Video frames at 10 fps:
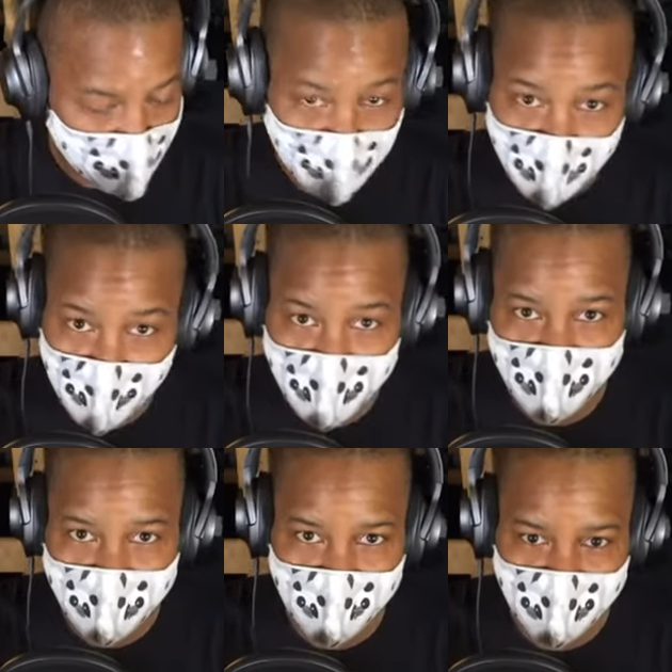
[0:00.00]
all the
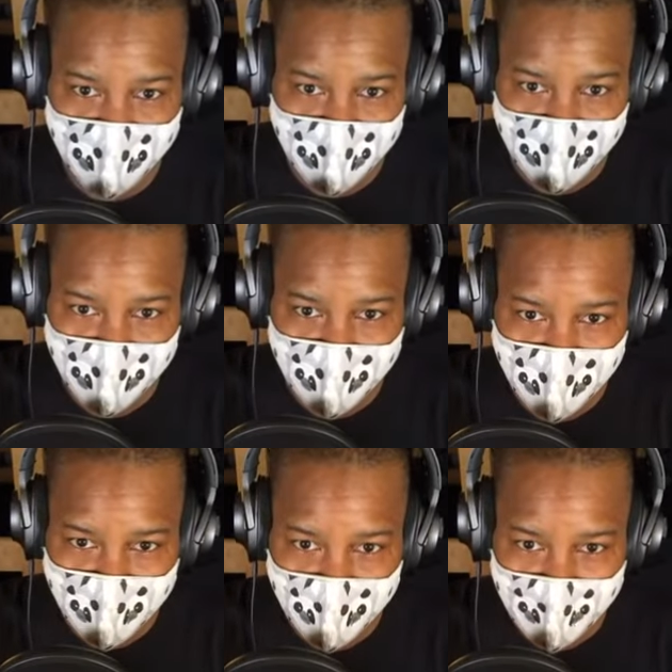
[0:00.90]
time.
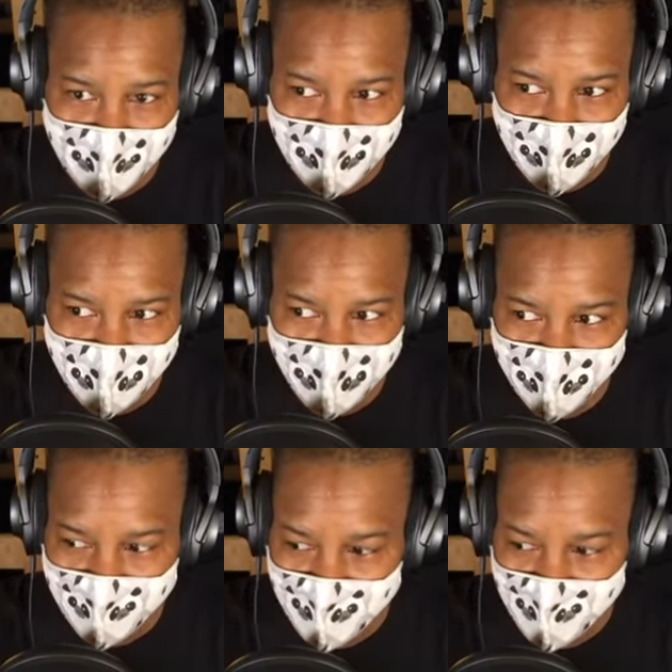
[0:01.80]
Like,